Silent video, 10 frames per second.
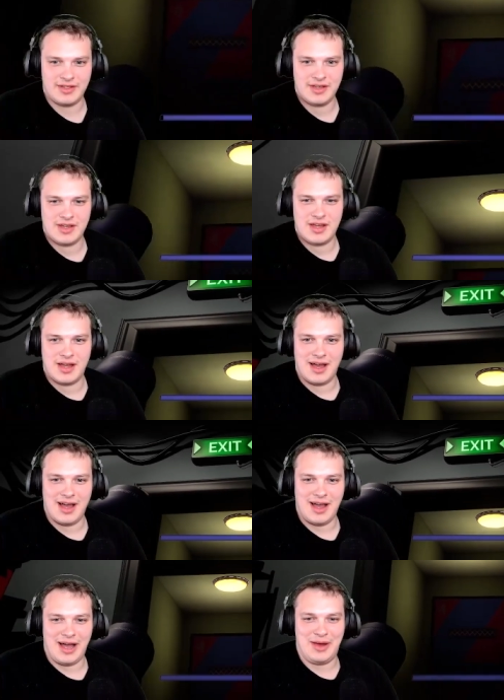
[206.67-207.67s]
Oh, they're
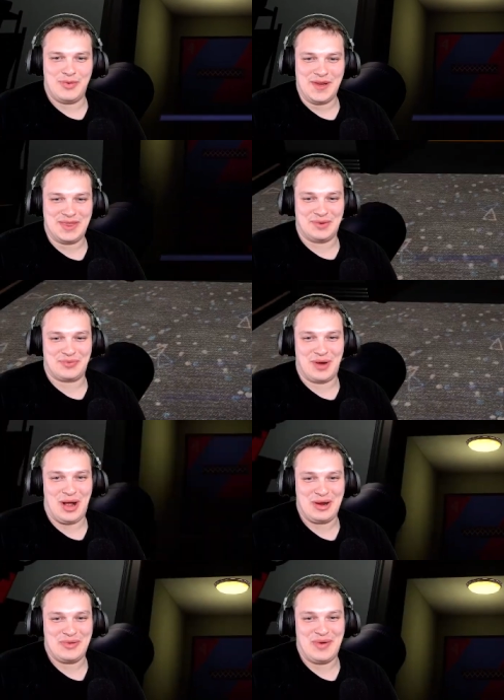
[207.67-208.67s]
both. Uh, I went the both
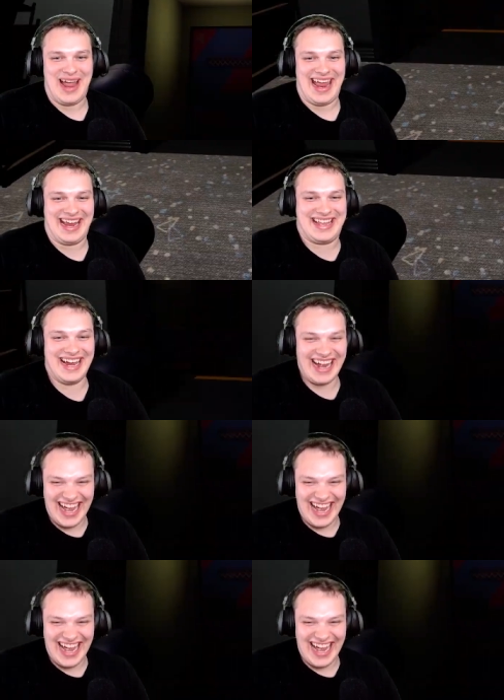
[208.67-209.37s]
wrong way. Cool.